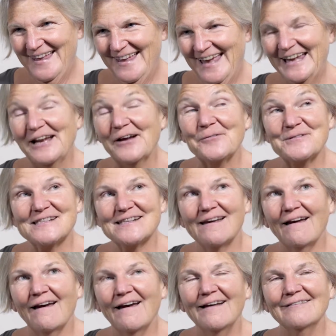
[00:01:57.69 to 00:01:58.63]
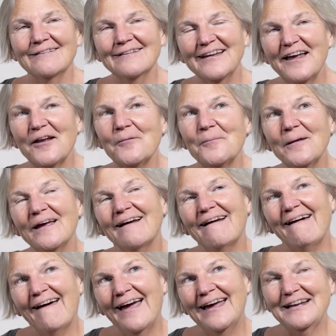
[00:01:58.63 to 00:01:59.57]
And it was little bit
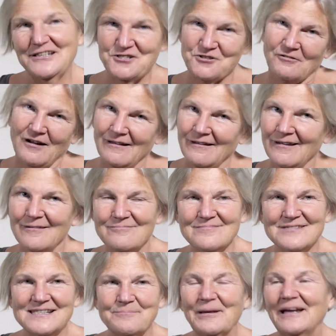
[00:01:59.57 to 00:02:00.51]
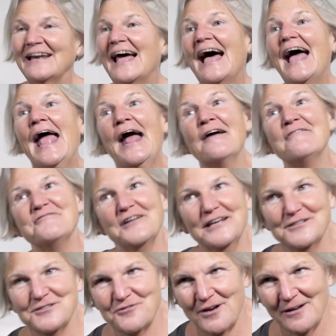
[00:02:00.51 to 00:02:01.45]
kind of drums, but not
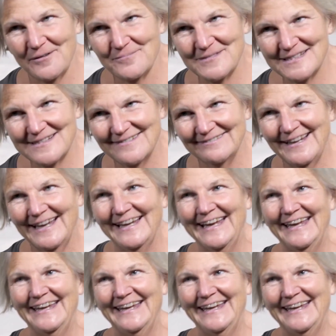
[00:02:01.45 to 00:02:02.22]
African drums, like,